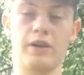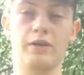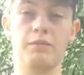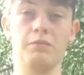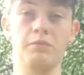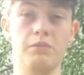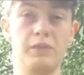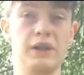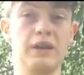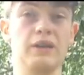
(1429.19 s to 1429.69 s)

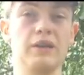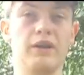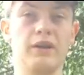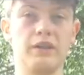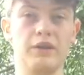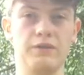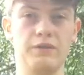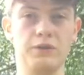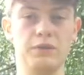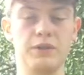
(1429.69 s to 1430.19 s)
Mean a lot
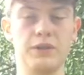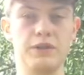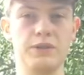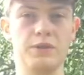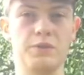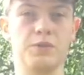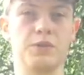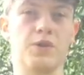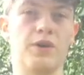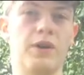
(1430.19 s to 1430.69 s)
if you did
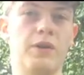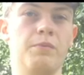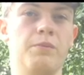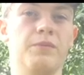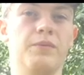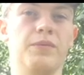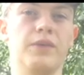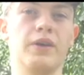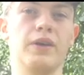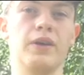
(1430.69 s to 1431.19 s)
subscribe.
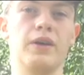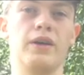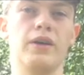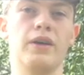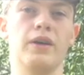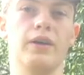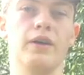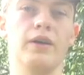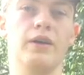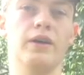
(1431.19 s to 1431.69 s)

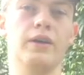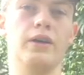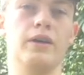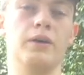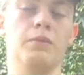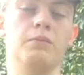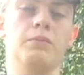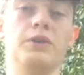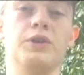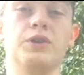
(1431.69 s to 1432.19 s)

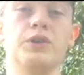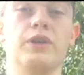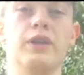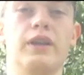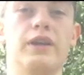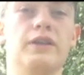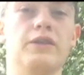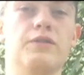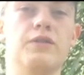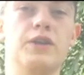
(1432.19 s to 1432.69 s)
And be sure to
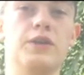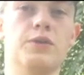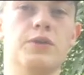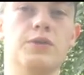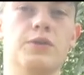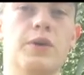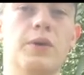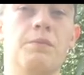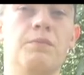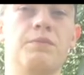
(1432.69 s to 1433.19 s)
like the video as
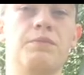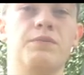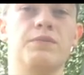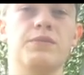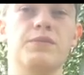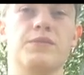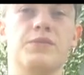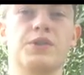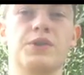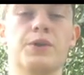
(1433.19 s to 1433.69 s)
well.
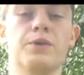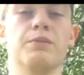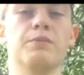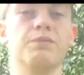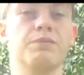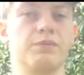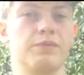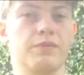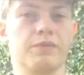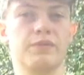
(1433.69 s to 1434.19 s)
So,
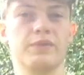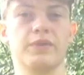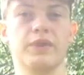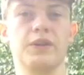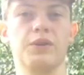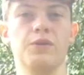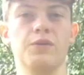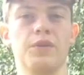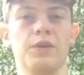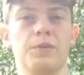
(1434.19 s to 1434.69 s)

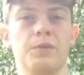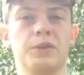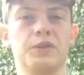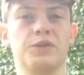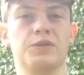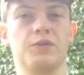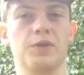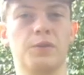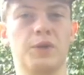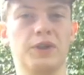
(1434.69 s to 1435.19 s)
thank you very much
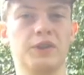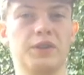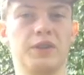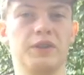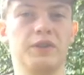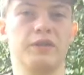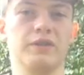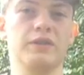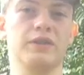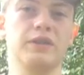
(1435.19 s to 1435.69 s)
for
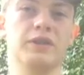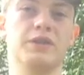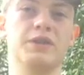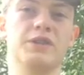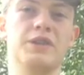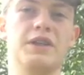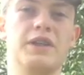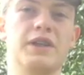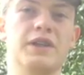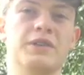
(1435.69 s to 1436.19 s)
watching. I'll
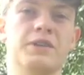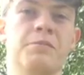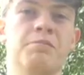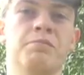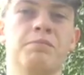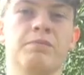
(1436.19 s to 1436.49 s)
see you next time.